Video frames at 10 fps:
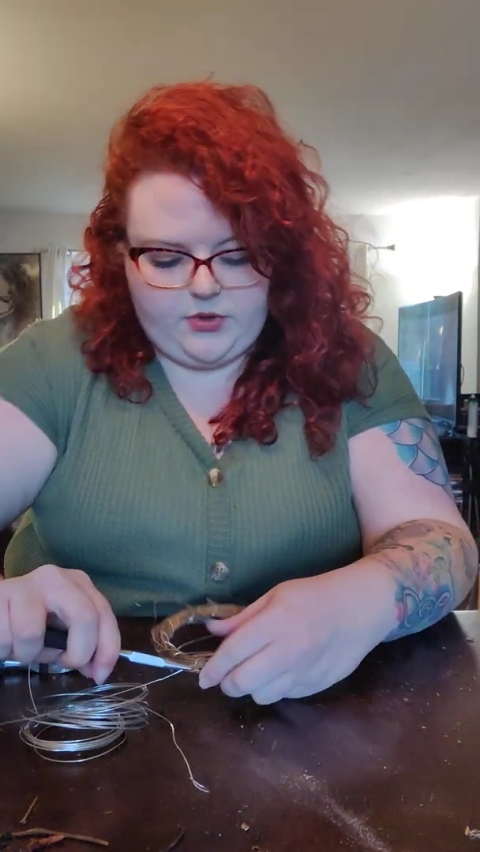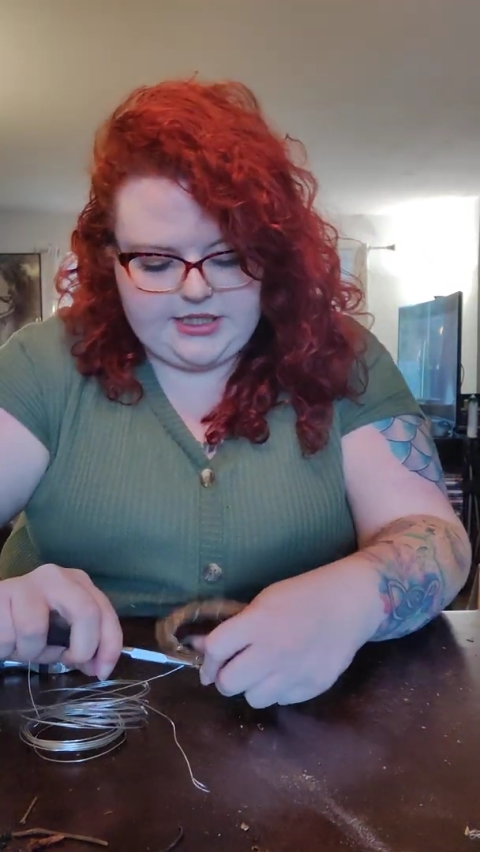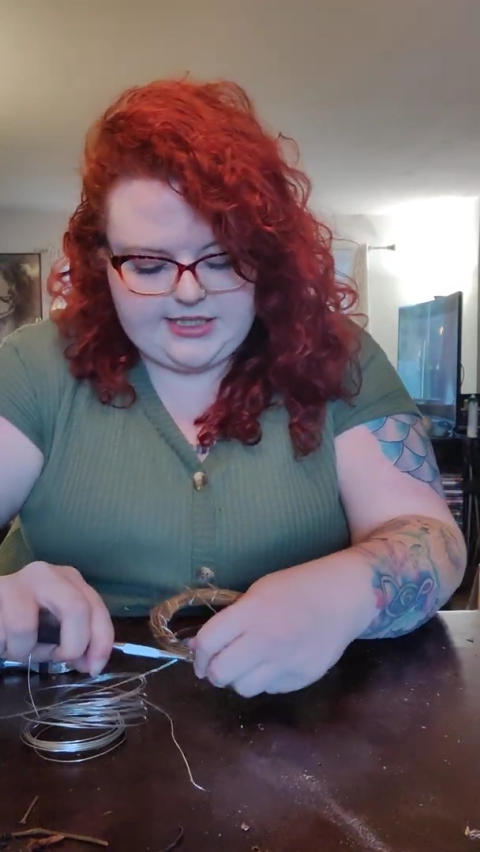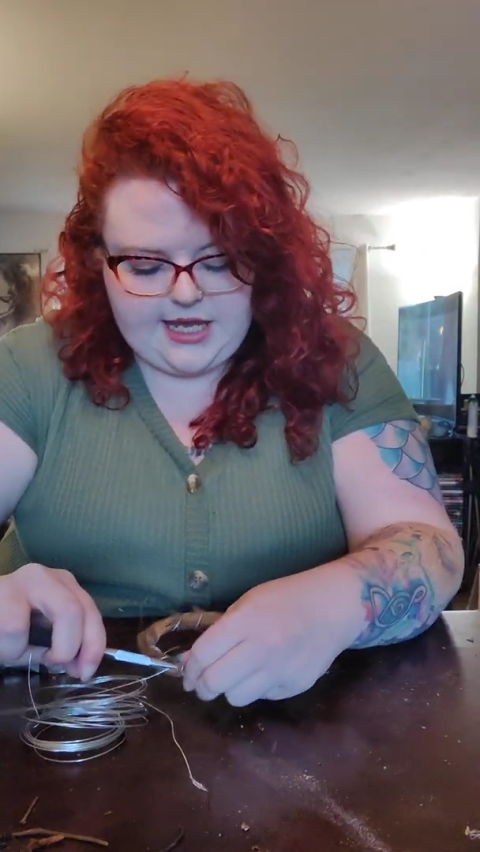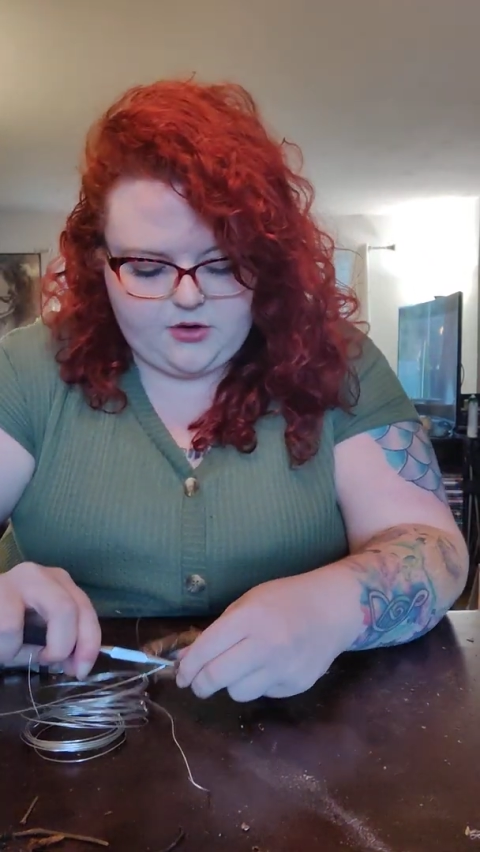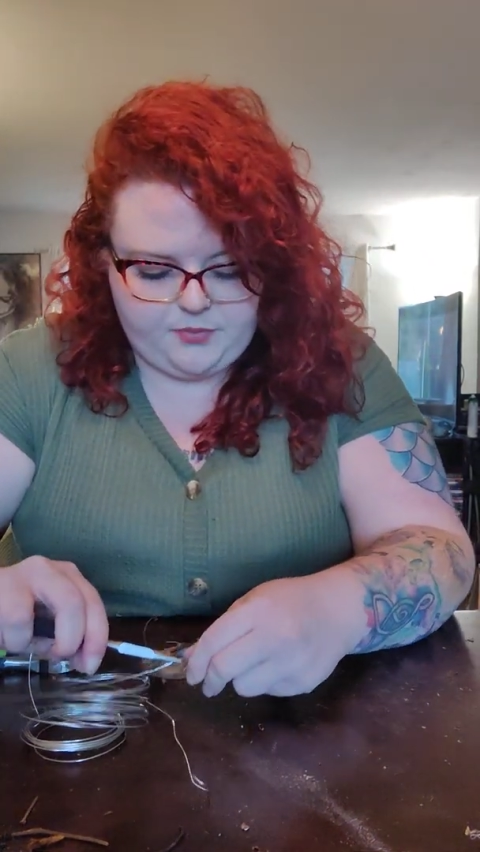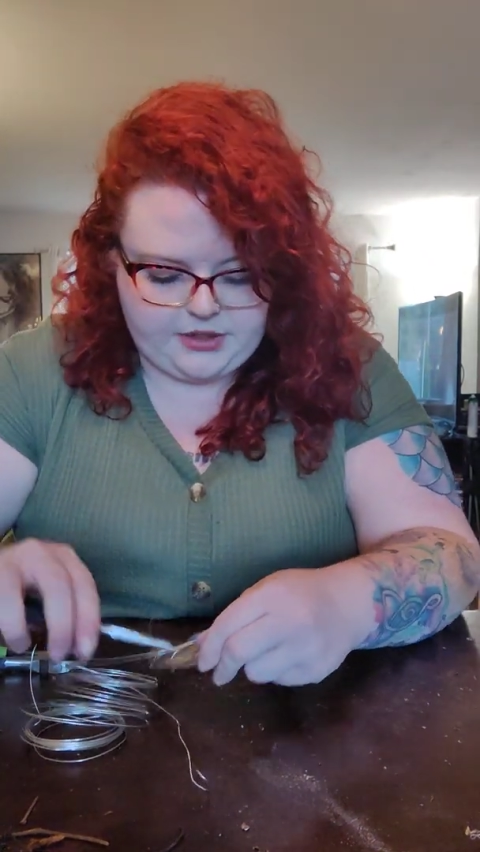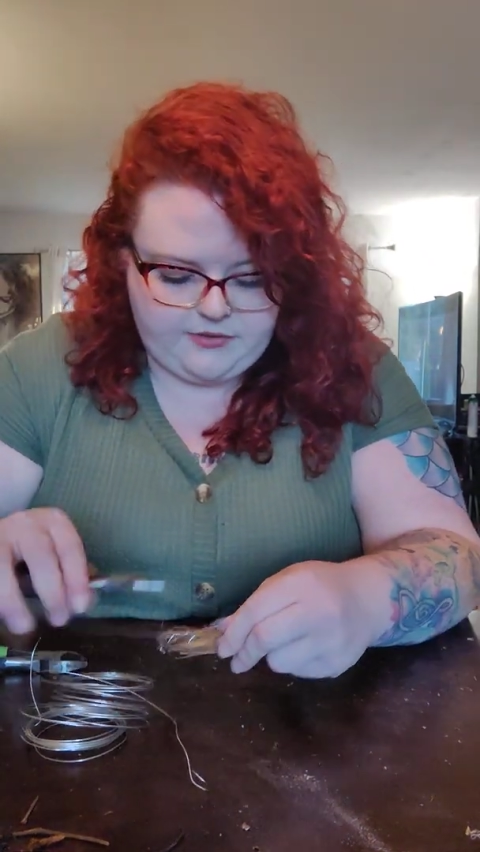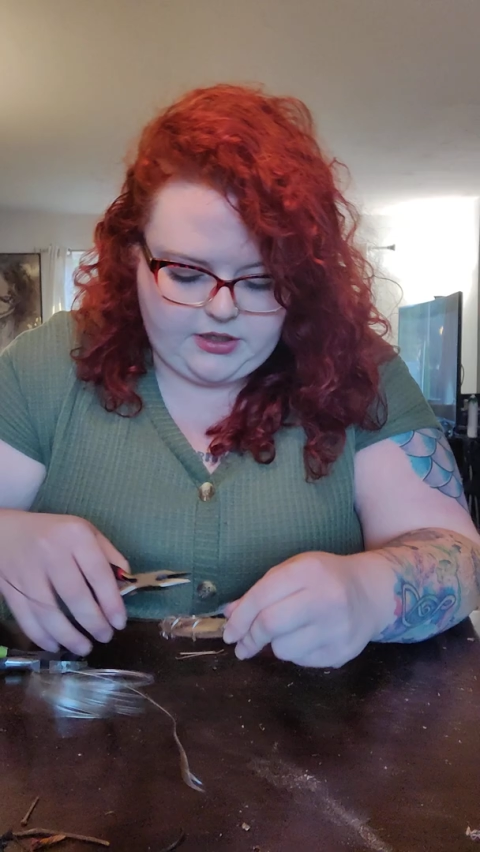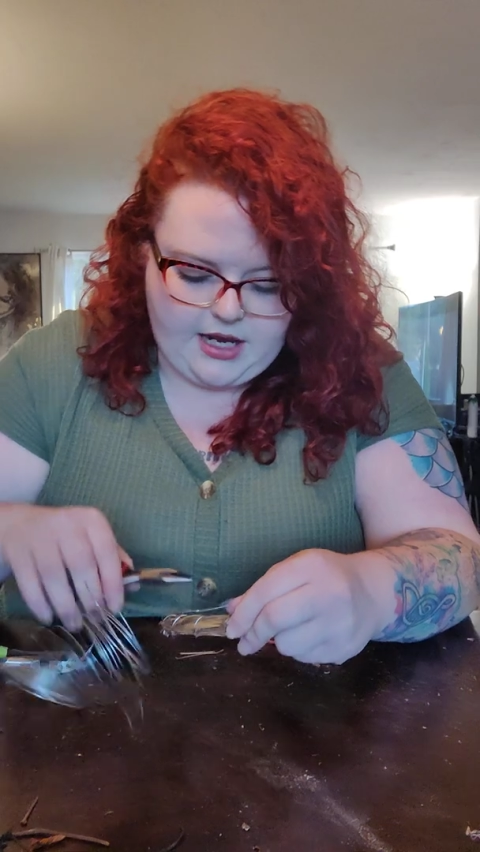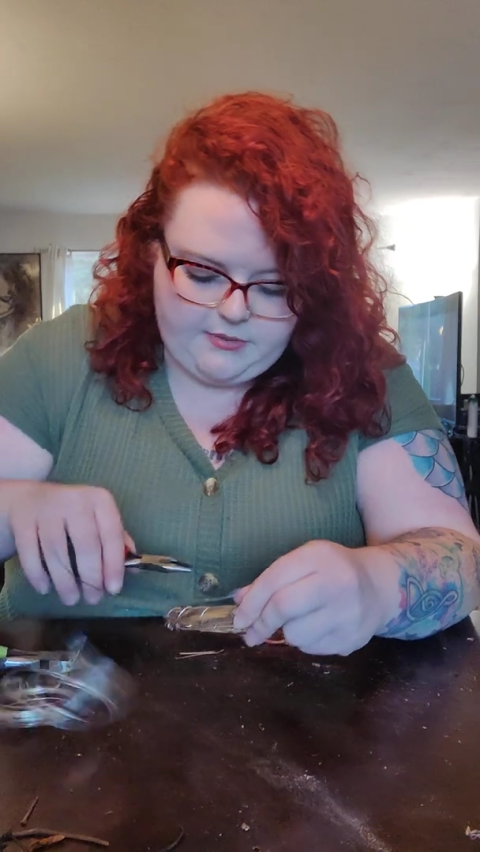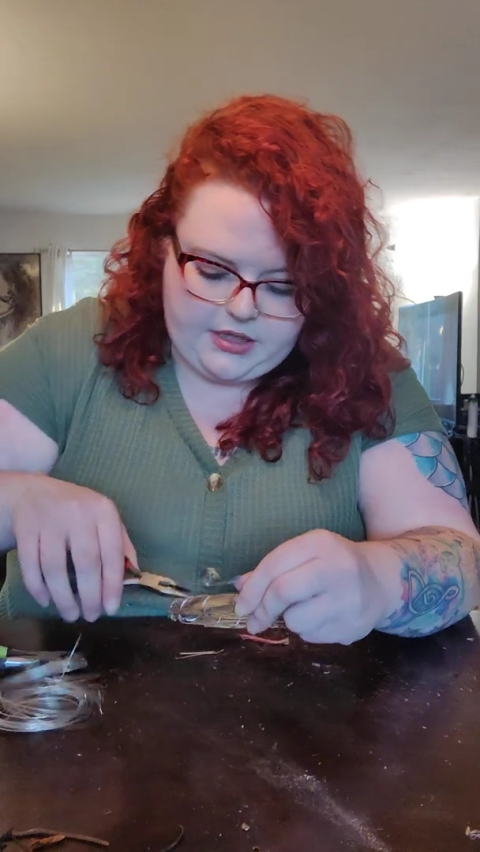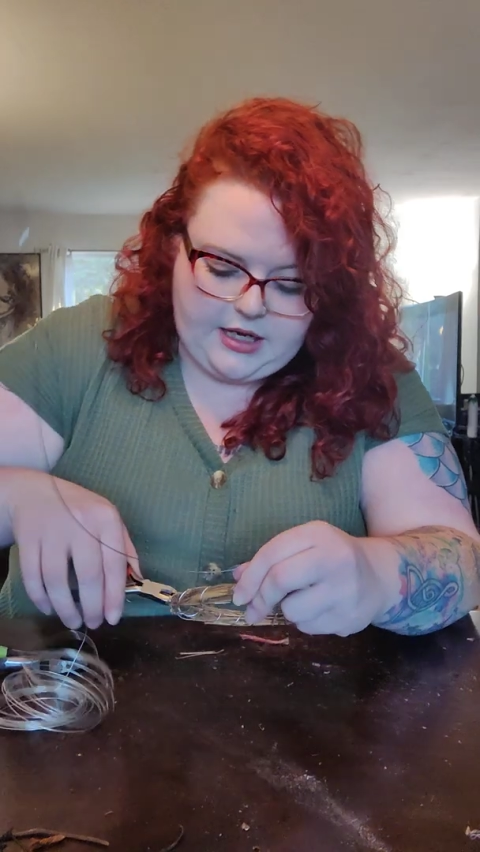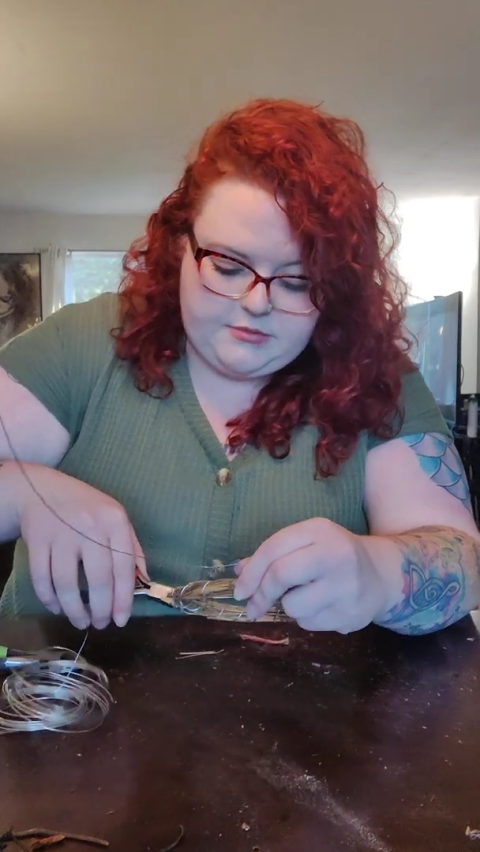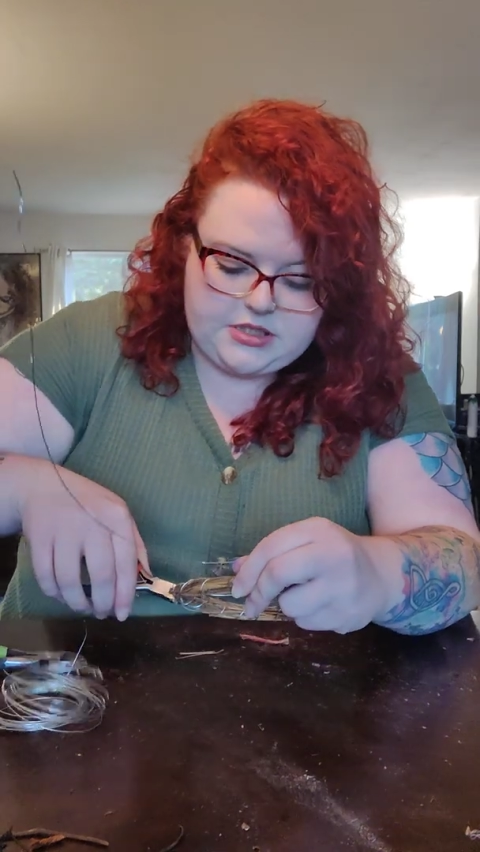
When I say I don't believe in it, I mean I'm